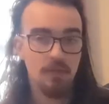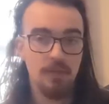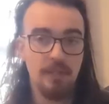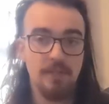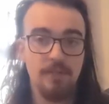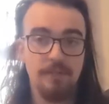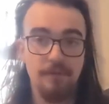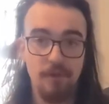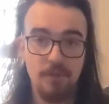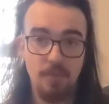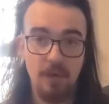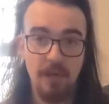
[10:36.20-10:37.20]
So that's the
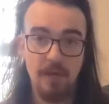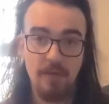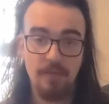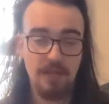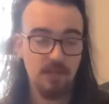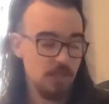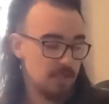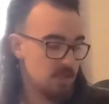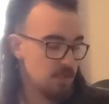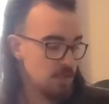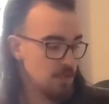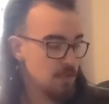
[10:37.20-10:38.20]
first part of that
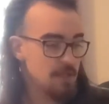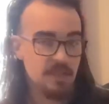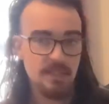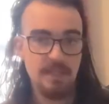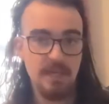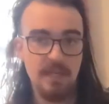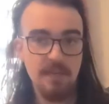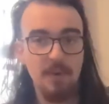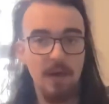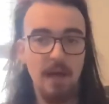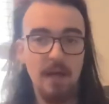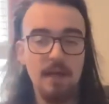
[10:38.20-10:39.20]
transition, and then the second
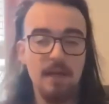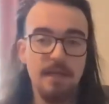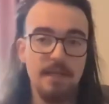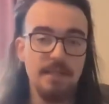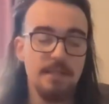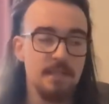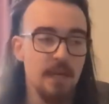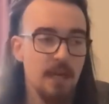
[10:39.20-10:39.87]
part is